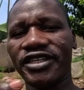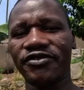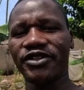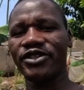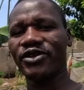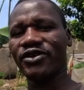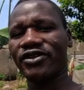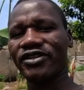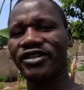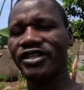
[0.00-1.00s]
the video
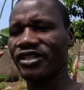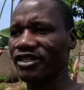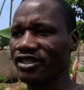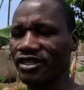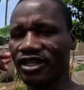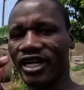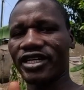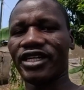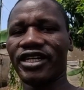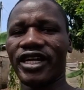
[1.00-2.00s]

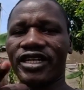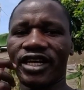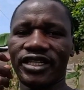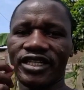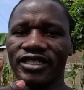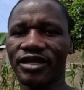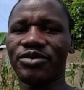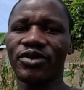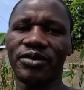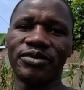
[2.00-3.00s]
kindly like and then
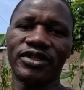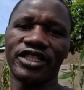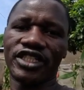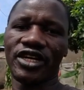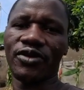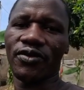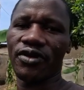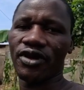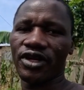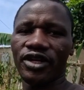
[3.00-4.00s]
subscribe to the channel
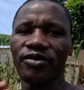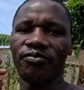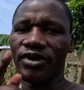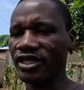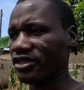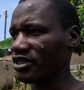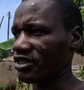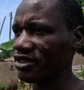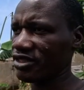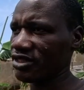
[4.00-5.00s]

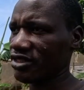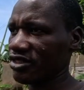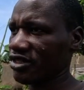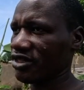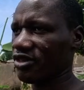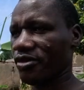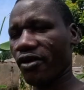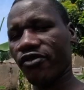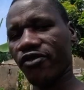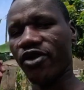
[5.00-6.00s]
blessings
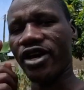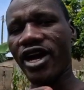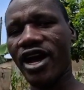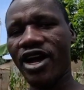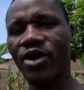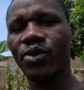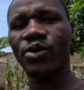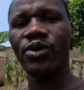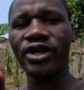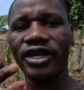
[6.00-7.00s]
for now
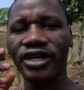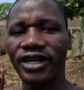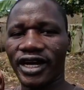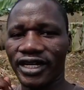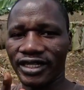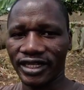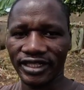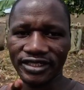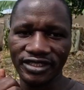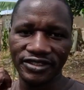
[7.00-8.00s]
and
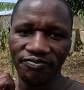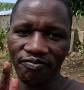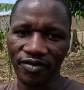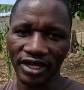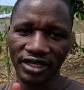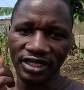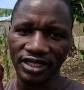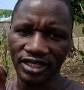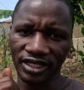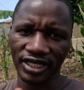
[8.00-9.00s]
let's make
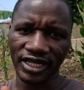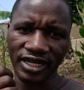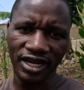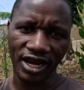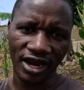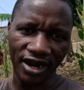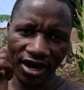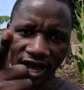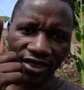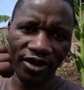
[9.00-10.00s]
in
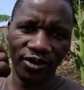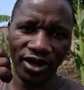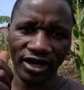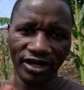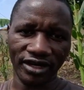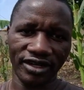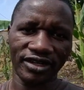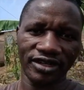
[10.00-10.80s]
another one